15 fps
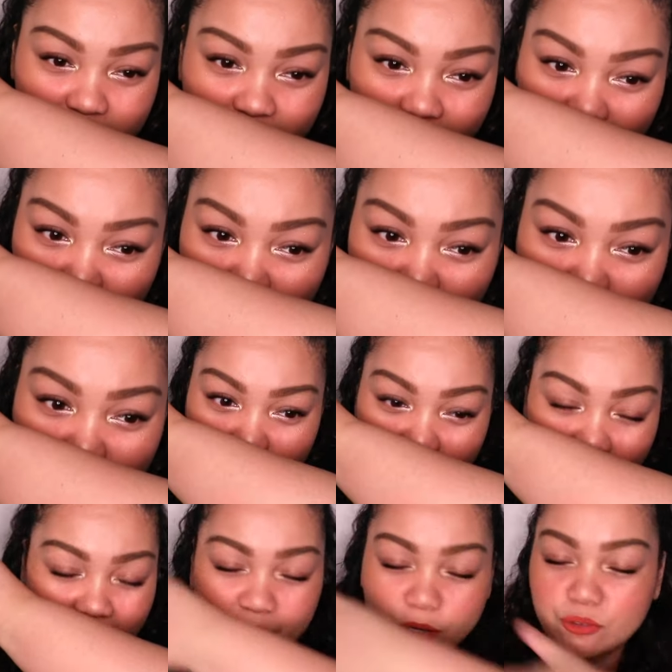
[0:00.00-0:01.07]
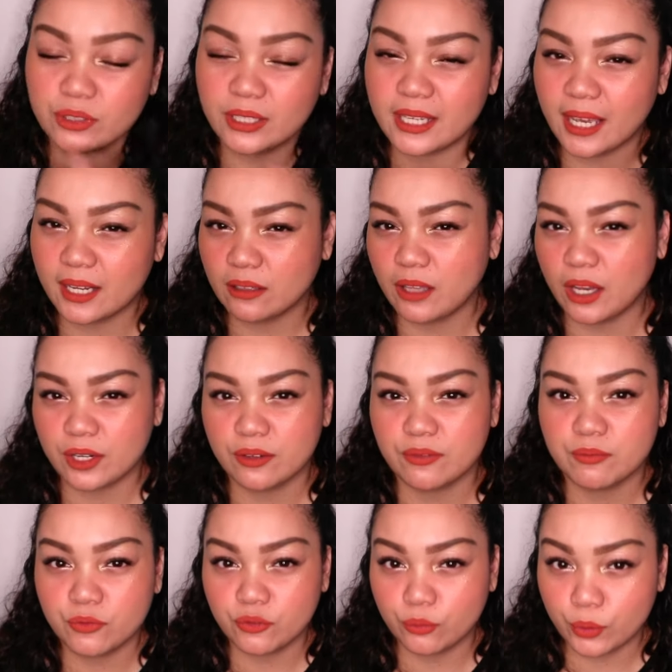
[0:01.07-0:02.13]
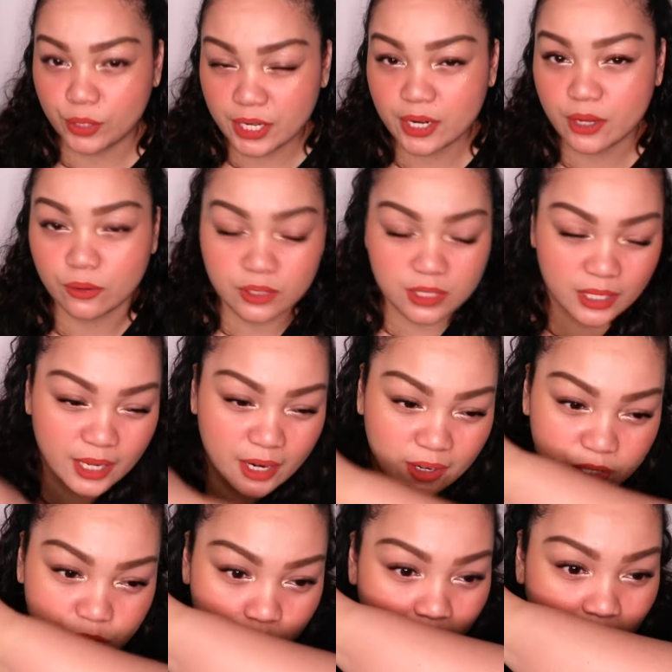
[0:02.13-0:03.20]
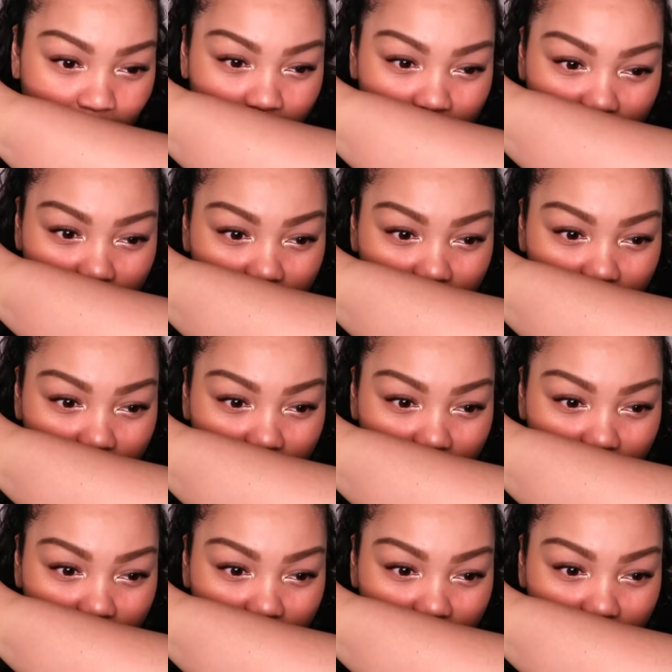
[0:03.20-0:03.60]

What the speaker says: And I don't really get a lot of woody notes in here as well.